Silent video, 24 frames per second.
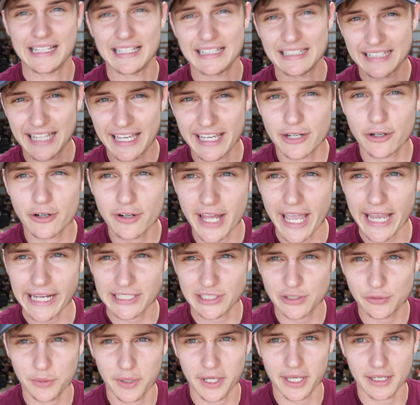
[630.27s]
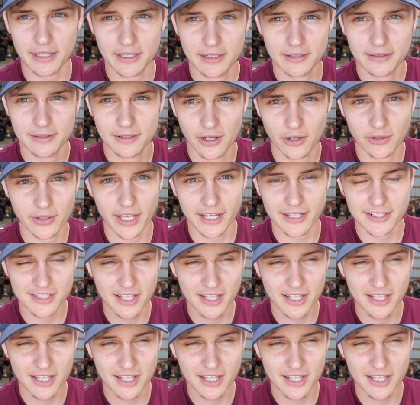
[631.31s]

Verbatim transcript: later next week, okay?